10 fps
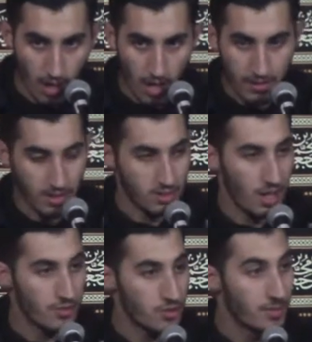and his
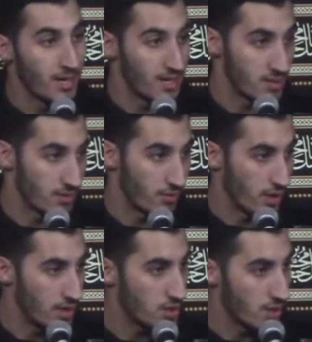life should be a lesson for
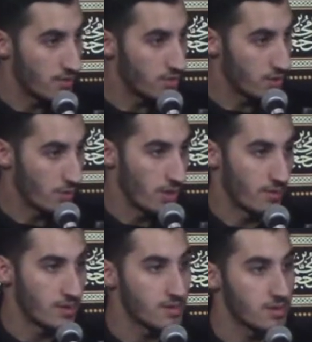each and every single one of
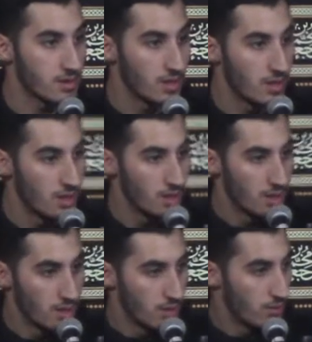us,
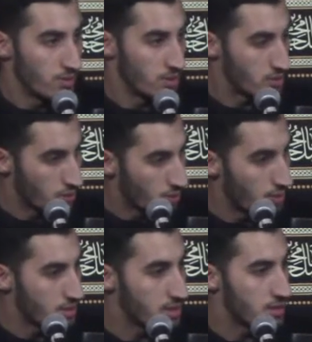with his
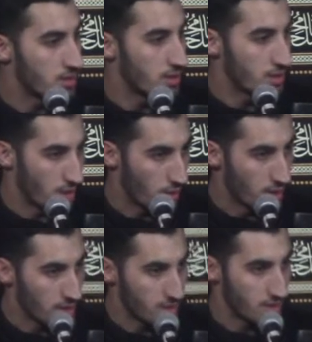stories and the
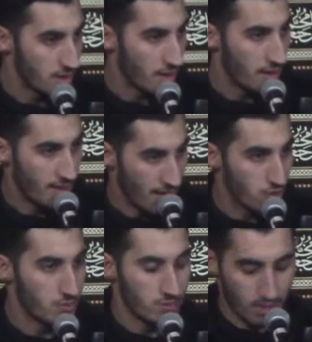qualities and the
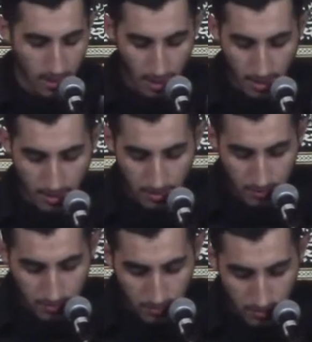attributes that he had.
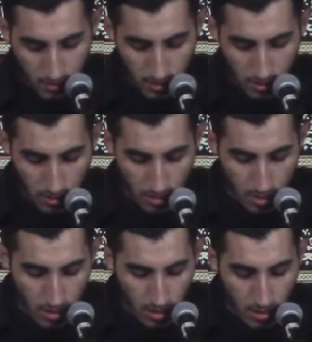
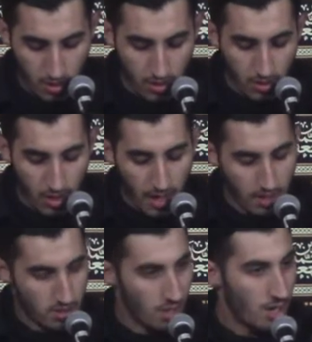So tonight,
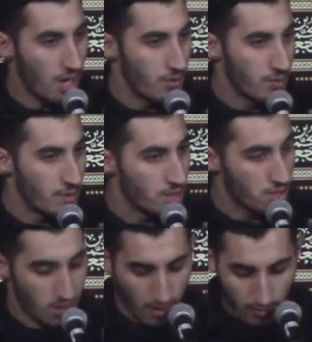inshallah, I will
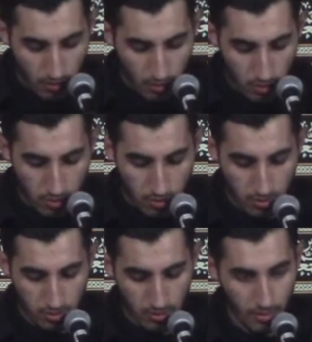mention a few
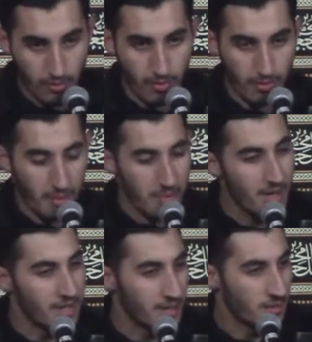from the
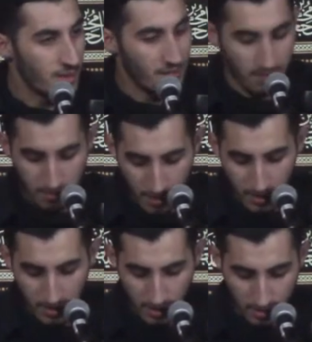many, many,
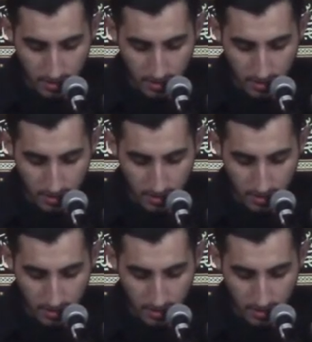many